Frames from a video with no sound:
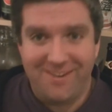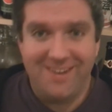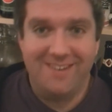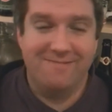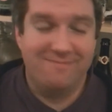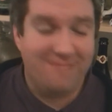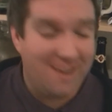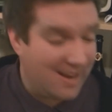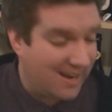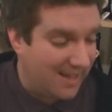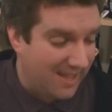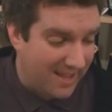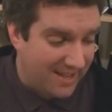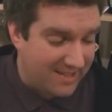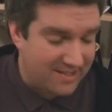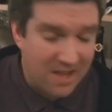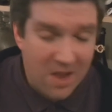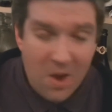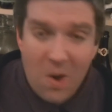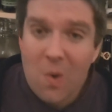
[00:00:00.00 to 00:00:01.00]
It really
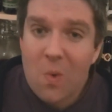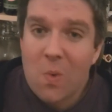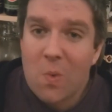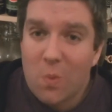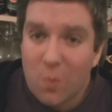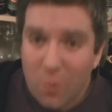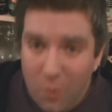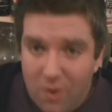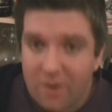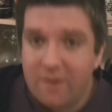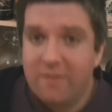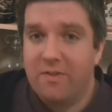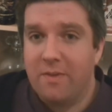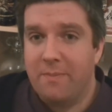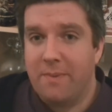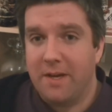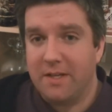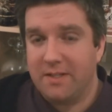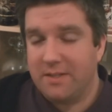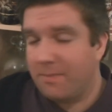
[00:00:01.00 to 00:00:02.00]
is one of the
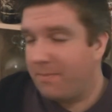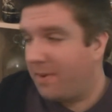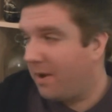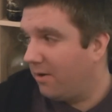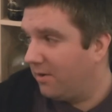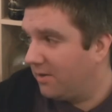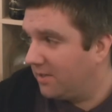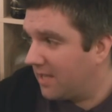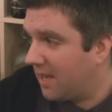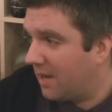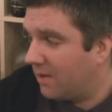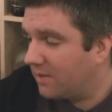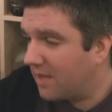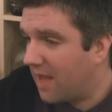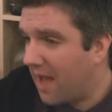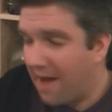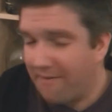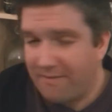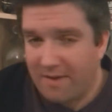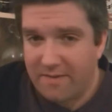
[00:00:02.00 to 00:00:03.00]
best Imperial Stouts
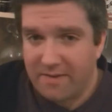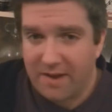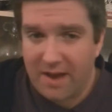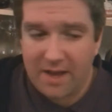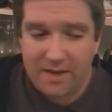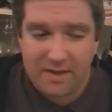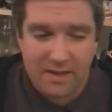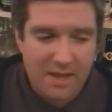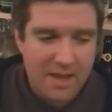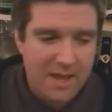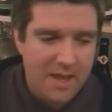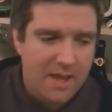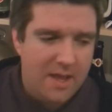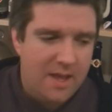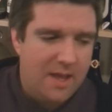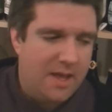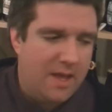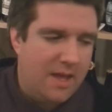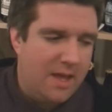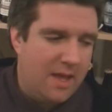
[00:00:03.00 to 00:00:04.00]
I've ever had.
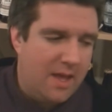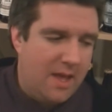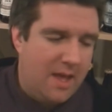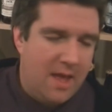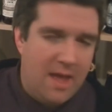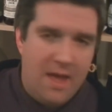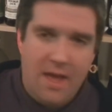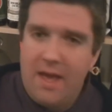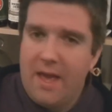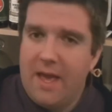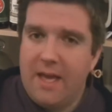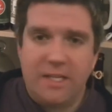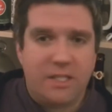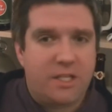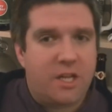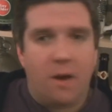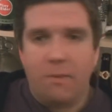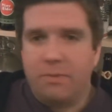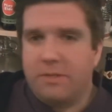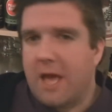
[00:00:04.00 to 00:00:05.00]
It's
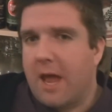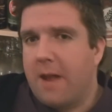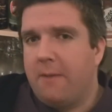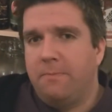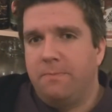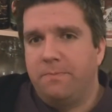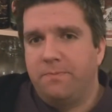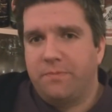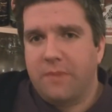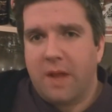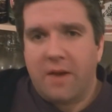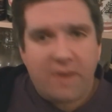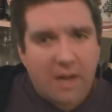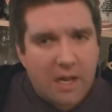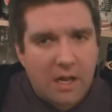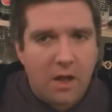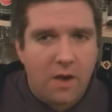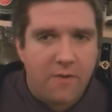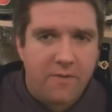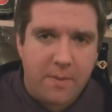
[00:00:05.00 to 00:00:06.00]
top 10. I've had
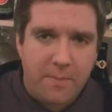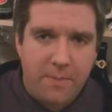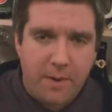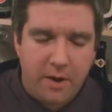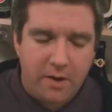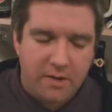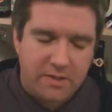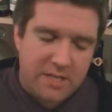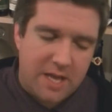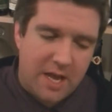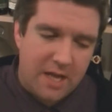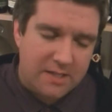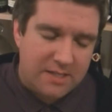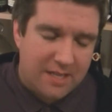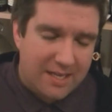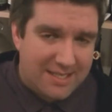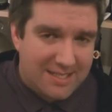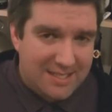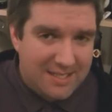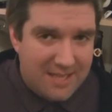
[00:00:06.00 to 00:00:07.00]
a lot of Imperial Stouts.
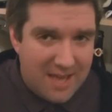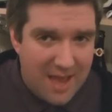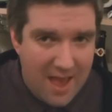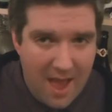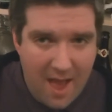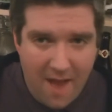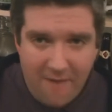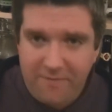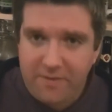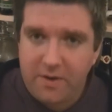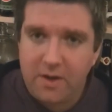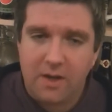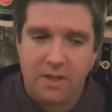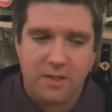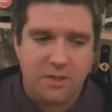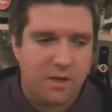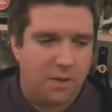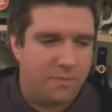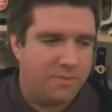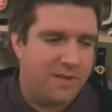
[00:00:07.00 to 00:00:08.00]
It's definitely
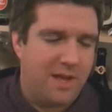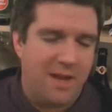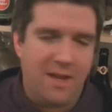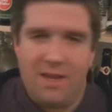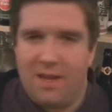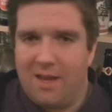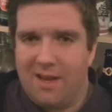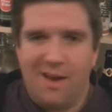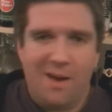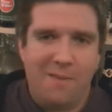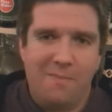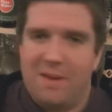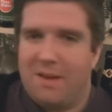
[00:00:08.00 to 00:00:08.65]
top 10.